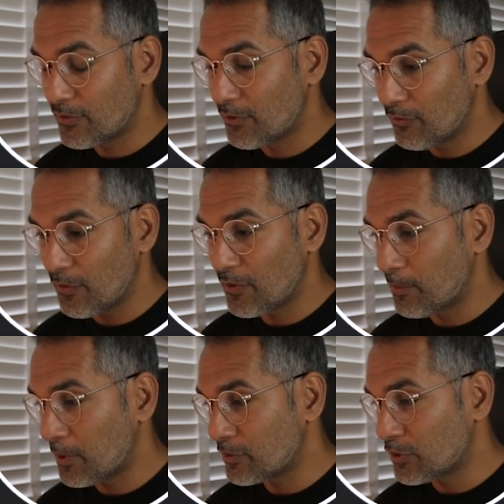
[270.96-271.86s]
The roof of the
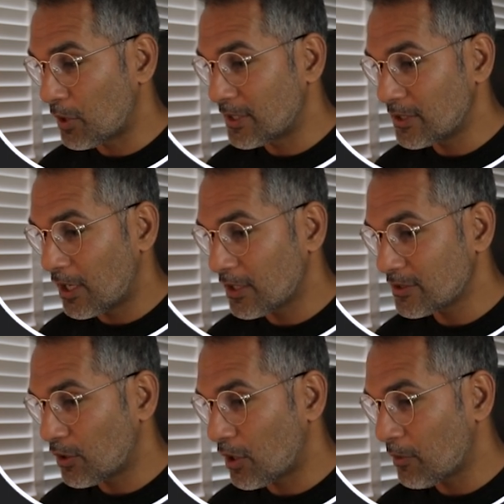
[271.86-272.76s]
building is quite dark,
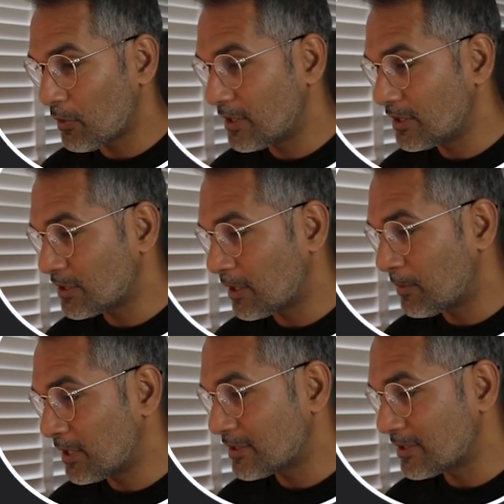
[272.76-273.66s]
so I want these
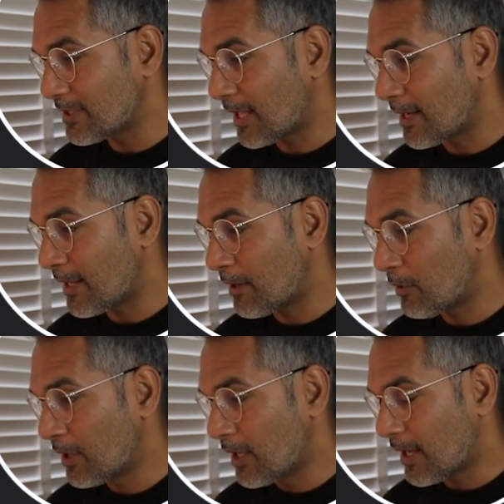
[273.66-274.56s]
chimneys to stand
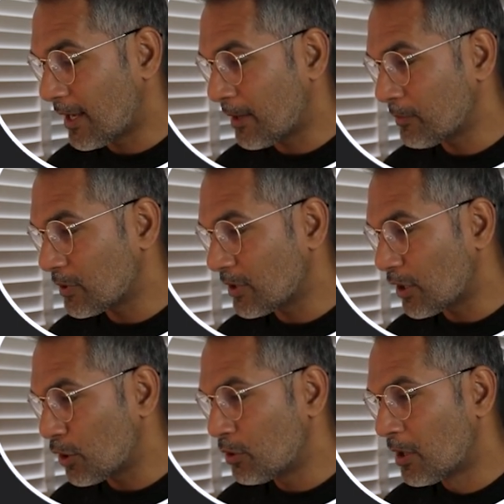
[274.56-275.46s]
out, and I'm going to
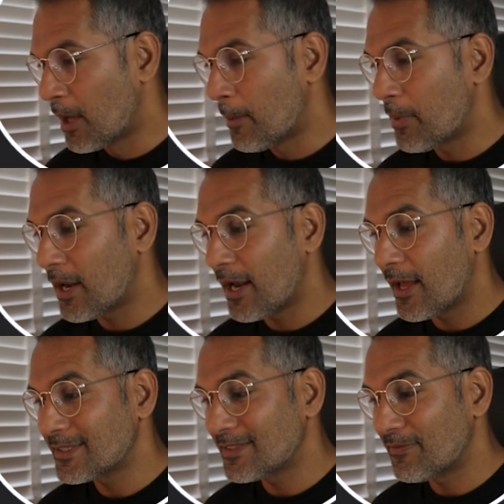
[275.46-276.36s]
go
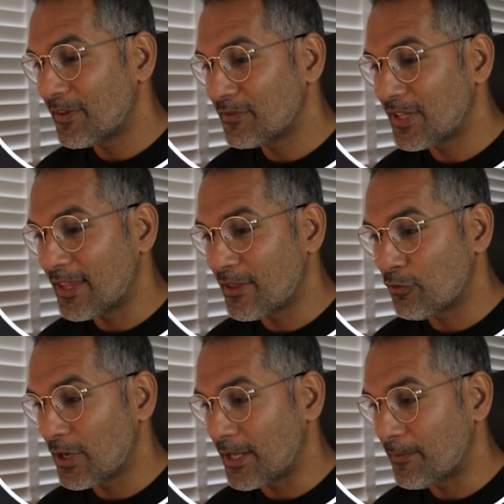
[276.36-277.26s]

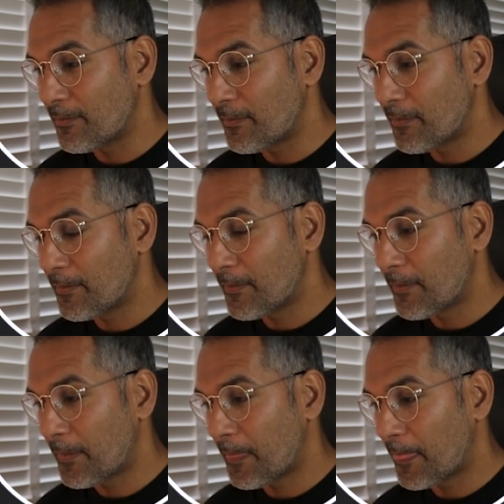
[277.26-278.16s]
+53.
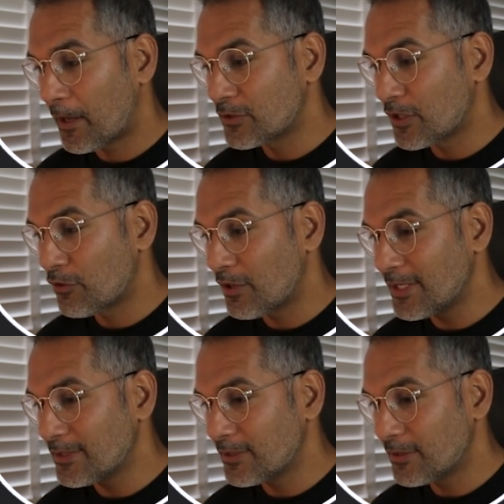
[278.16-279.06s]
Onto the
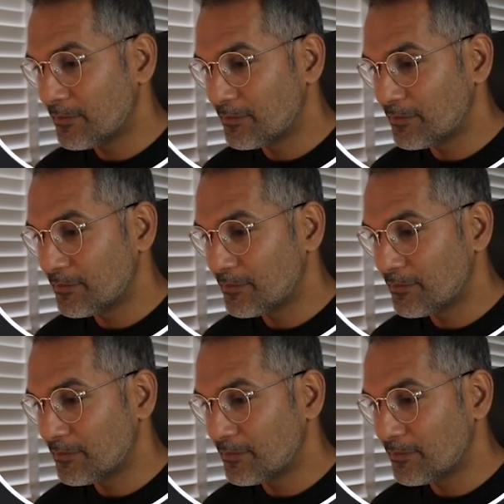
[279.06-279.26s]
greens.